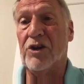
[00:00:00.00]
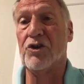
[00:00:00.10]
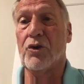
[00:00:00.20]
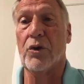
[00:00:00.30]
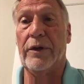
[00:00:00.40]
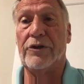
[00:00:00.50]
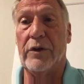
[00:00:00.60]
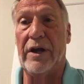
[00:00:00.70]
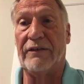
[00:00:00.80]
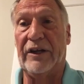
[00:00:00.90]
Fred
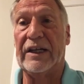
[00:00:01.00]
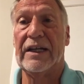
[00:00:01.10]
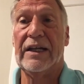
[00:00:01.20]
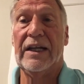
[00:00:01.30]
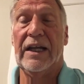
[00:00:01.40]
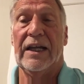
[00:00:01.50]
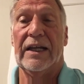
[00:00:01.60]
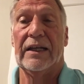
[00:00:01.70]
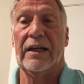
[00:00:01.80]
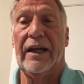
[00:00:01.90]
Campbell with UT Health
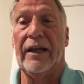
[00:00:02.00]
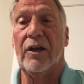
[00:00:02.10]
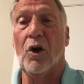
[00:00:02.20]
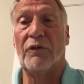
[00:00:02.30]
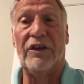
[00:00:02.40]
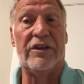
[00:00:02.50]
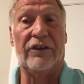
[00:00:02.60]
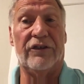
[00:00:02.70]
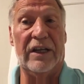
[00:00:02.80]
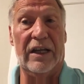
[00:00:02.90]
San Antonio Internal
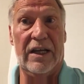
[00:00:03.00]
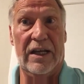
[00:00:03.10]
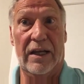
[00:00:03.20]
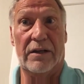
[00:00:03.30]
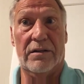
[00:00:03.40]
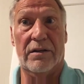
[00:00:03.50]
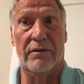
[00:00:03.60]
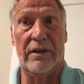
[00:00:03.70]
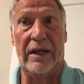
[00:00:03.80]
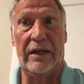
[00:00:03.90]
Medicine says this
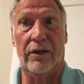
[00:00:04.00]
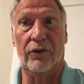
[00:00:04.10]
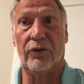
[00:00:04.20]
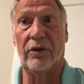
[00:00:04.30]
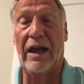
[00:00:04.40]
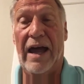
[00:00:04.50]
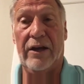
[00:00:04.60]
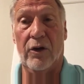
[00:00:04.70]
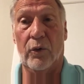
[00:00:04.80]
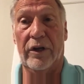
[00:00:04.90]
can understandably
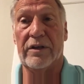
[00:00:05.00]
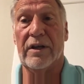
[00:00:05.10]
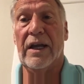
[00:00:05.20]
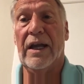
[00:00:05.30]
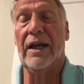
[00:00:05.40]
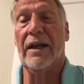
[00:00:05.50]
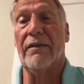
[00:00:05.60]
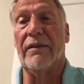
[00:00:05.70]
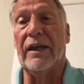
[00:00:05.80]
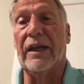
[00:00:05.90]
cause confusion.
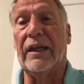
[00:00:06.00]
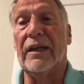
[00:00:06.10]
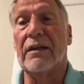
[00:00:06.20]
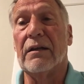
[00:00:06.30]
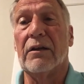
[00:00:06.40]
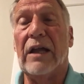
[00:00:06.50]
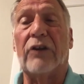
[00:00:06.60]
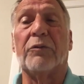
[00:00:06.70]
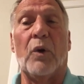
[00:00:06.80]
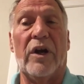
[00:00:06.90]
The
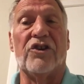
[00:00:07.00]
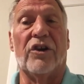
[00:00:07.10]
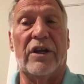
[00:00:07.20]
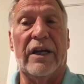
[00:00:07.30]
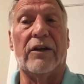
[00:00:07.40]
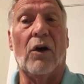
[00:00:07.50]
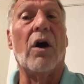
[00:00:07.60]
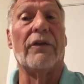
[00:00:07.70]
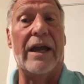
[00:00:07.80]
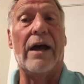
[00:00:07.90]
expiration date
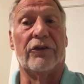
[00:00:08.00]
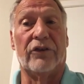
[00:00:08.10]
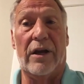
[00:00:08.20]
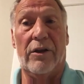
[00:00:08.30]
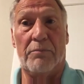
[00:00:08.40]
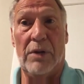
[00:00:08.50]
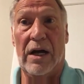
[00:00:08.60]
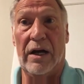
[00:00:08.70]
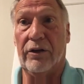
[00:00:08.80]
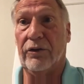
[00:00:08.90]
on the outside of the
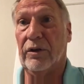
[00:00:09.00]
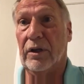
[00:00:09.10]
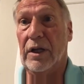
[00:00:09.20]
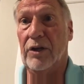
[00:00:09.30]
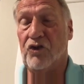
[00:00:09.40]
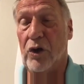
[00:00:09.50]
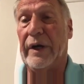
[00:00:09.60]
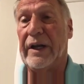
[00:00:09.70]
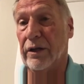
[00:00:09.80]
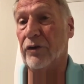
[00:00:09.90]
box is
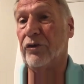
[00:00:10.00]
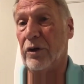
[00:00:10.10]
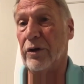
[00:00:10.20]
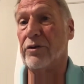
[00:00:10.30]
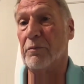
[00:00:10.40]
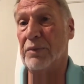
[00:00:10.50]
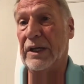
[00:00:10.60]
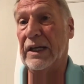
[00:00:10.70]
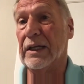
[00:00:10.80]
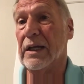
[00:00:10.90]
generally considered to
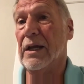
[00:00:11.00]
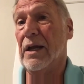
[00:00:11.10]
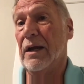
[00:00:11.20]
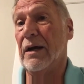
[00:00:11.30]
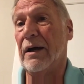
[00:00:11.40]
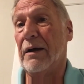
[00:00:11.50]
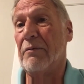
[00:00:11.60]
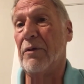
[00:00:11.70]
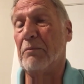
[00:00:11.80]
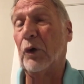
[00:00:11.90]
be uh,
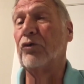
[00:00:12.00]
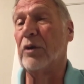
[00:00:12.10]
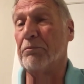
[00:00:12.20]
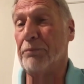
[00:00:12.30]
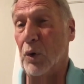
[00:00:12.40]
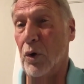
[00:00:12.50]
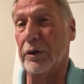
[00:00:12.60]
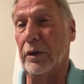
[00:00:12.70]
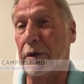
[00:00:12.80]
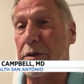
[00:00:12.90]
the most
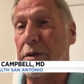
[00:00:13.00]
important